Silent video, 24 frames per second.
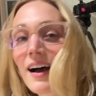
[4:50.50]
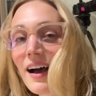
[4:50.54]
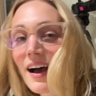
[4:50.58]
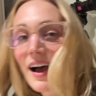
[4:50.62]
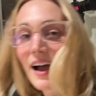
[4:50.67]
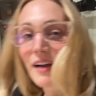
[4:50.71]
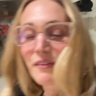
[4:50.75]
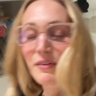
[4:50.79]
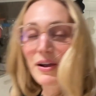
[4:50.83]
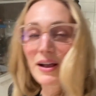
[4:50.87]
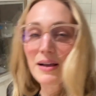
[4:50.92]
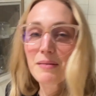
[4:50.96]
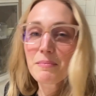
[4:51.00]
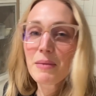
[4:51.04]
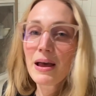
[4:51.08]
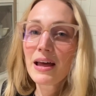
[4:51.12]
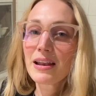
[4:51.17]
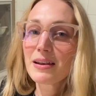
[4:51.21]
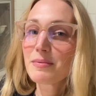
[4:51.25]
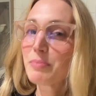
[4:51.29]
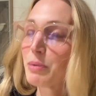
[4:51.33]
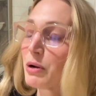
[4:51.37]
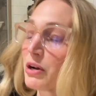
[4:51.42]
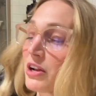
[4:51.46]
I
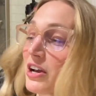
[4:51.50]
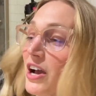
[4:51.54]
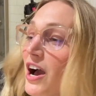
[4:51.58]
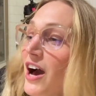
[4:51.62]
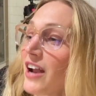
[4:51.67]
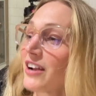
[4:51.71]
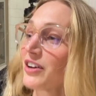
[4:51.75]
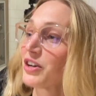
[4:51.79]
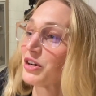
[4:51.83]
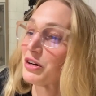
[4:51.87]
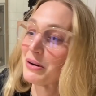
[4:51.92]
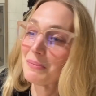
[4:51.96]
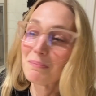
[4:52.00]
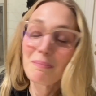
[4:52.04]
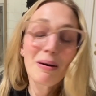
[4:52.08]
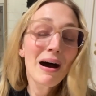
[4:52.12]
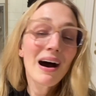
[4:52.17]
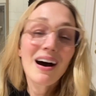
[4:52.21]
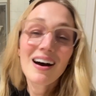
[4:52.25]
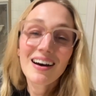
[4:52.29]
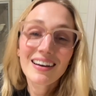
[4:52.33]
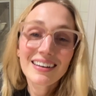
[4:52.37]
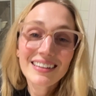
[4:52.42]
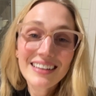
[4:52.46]
recommend putting on a good
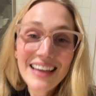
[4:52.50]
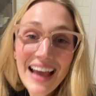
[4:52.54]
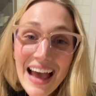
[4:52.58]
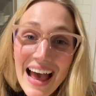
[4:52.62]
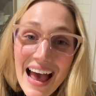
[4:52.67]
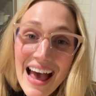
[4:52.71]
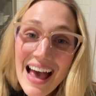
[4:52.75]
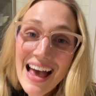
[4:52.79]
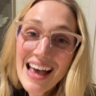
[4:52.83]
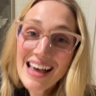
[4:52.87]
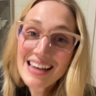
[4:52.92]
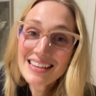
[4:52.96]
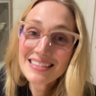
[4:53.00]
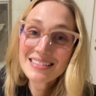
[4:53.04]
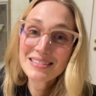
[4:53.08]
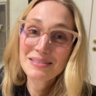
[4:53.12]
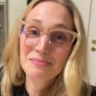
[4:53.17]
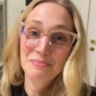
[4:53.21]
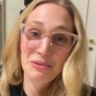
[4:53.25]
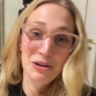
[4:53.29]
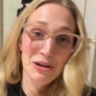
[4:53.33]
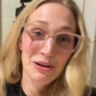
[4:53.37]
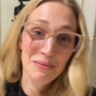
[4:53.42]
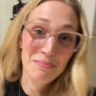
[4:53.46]
podcast, some
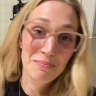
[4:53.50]
good